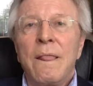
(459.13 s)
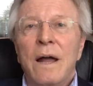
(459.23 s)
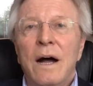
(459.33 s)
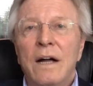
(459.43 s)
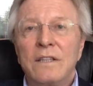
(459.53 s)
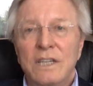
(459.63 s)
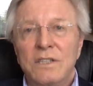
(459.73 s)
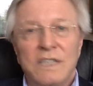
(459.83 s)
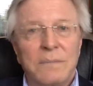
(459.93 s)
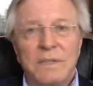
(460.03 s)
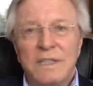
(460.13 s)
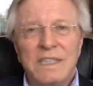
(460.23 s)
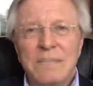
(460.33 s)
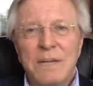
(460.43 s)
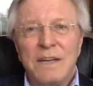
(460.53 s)
And they used to say, but this is
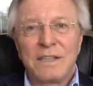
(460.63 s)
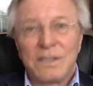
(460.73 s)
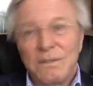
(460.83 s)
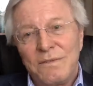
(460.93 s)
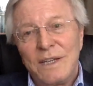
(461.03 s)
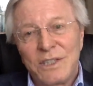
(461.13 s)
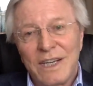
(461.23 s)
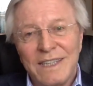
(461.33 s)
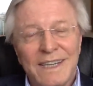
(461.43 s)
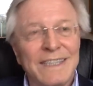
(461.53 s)
mad. So eventually I